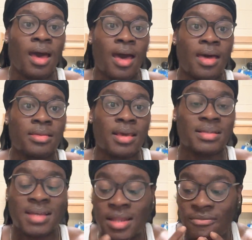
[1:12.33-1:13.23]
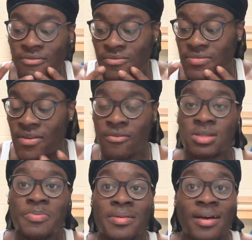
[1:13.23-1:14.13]
And it's kind of
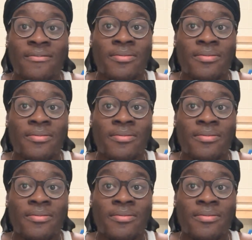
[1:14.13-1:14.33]
difficult to believe that